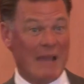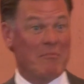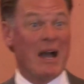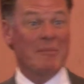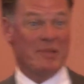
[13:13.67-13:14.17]
At
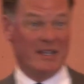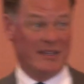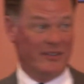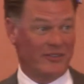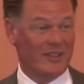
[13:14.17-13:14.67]
my
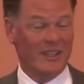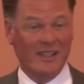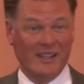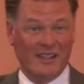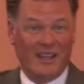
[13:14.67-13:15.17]
place,
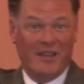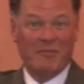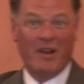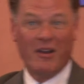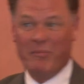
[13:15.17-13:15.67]

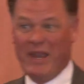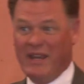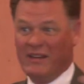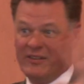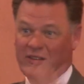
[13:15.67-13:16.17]
our
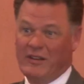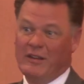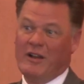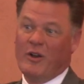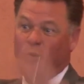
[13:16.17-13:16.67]
bank is
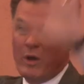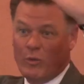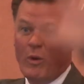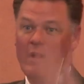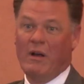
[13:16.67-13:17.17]
along one
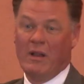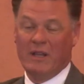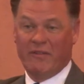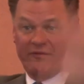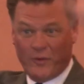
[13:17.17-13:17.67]
wall
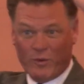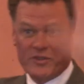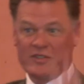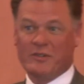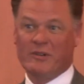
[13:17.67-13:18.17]
of a
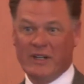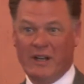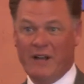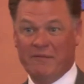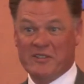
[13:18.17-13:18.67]
4-story
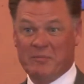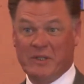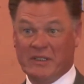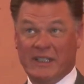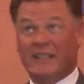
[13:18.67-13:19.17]
office
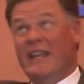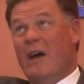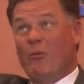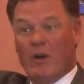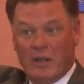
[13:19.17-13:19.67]
building, and
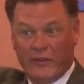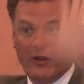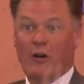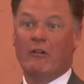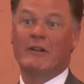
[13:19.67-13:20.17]
that wall is
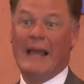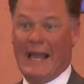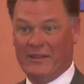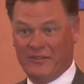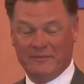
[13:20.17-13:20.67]
all
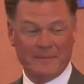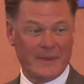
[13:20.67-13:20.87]
glass.